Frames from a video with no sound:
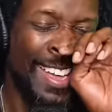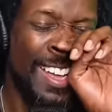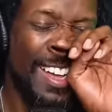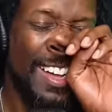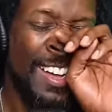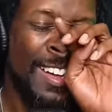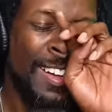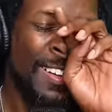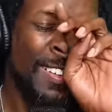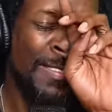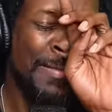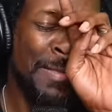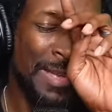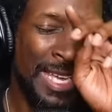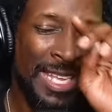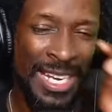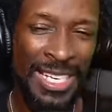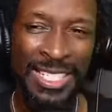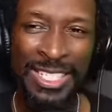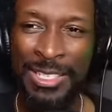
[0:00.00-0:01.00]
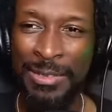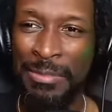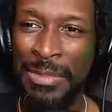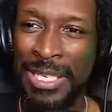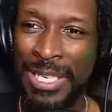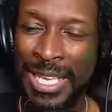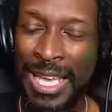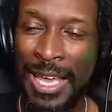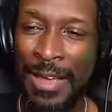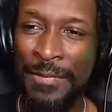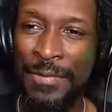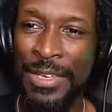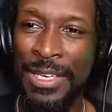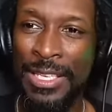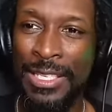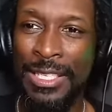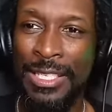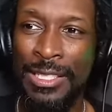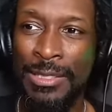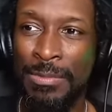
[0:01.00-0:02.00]
Oh, man, I shouldn't be laughing at
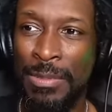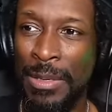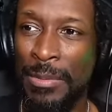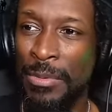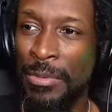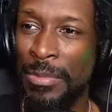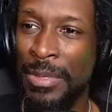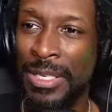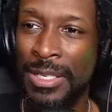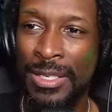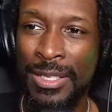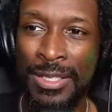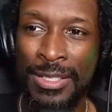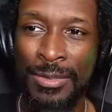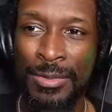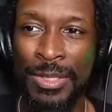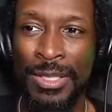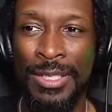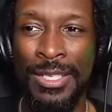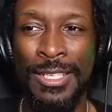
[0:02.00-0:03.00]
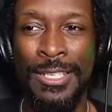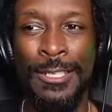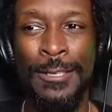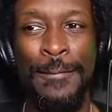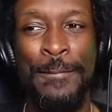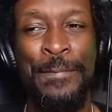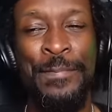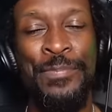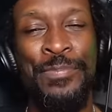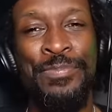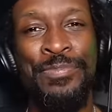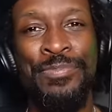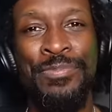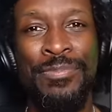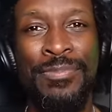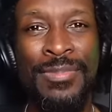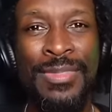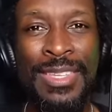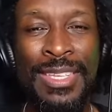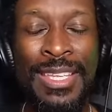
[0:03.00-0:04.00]
these people, but it is what it is.
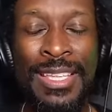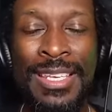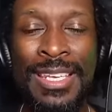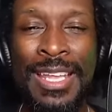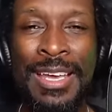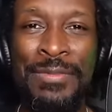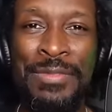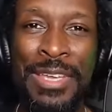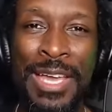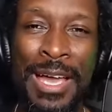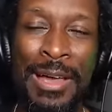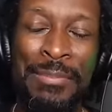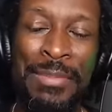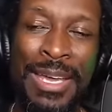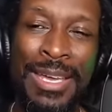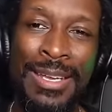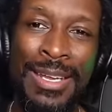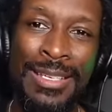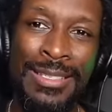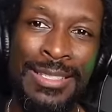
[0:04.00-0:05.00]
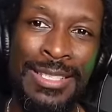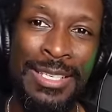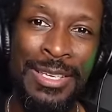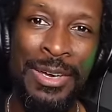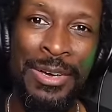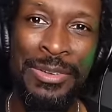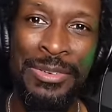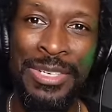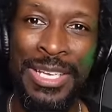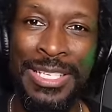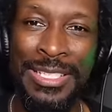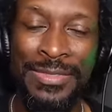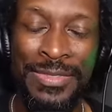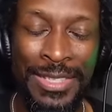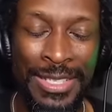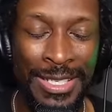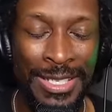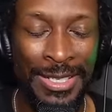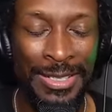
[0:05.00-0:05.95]
Love y'all, man. I'll see y'all in the next video.